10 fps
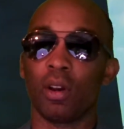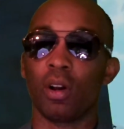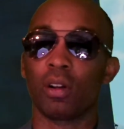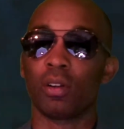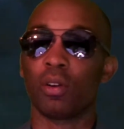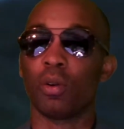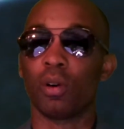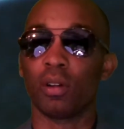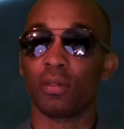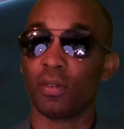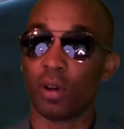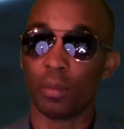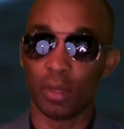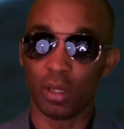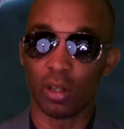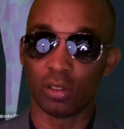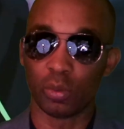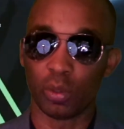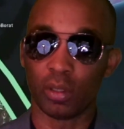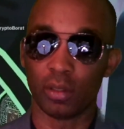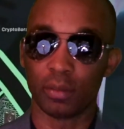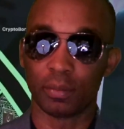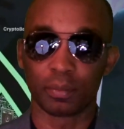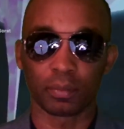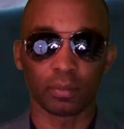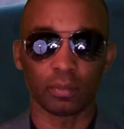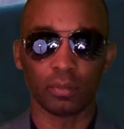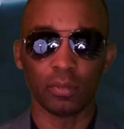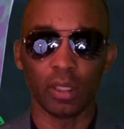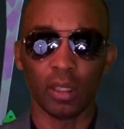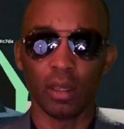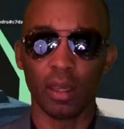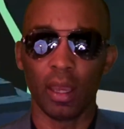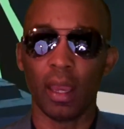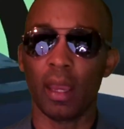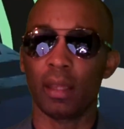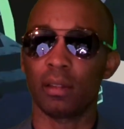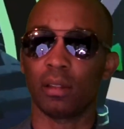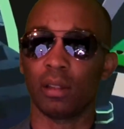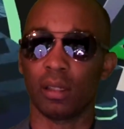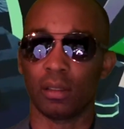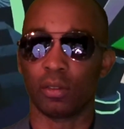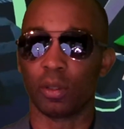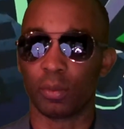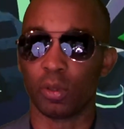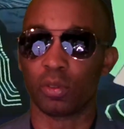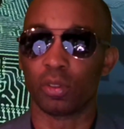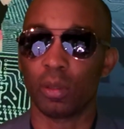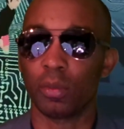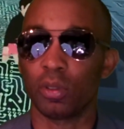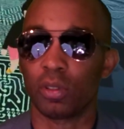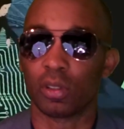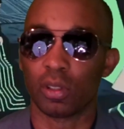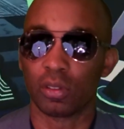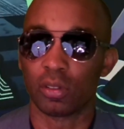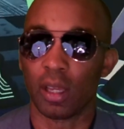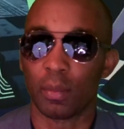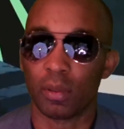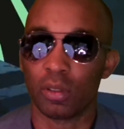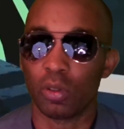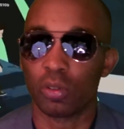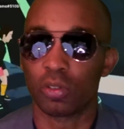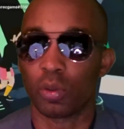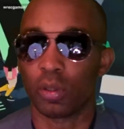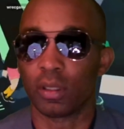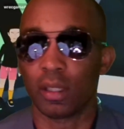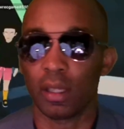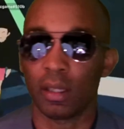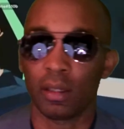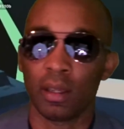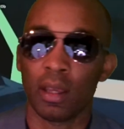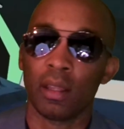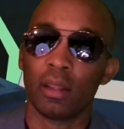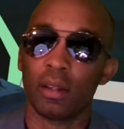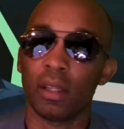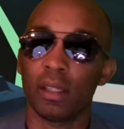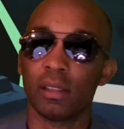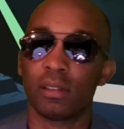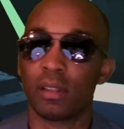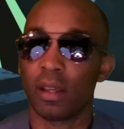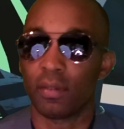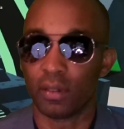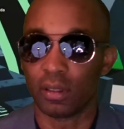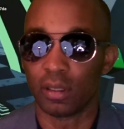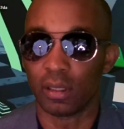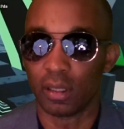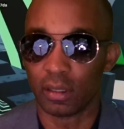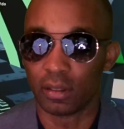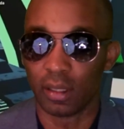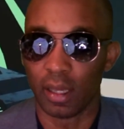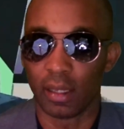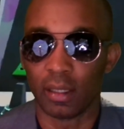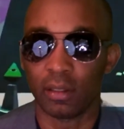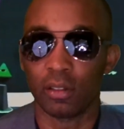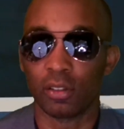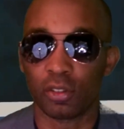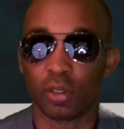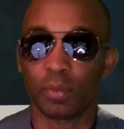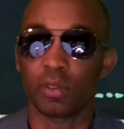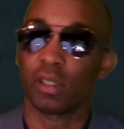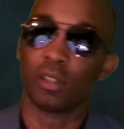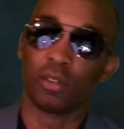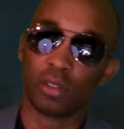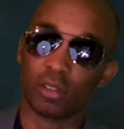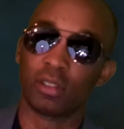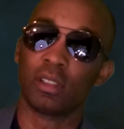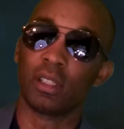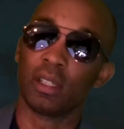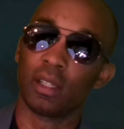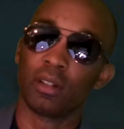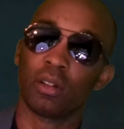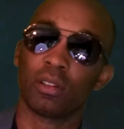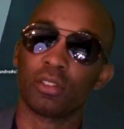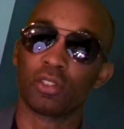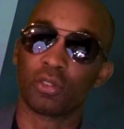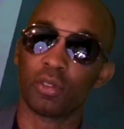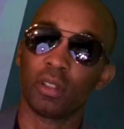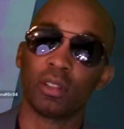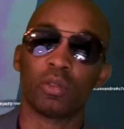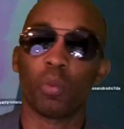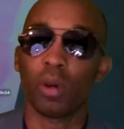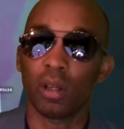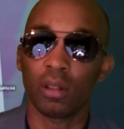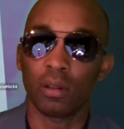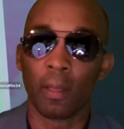can go on and follow me on Twitter at the Crypto Terminal. You can also type in Dogecoin King. There is definitely a link to that in the description, and you can see it here on the screen as well.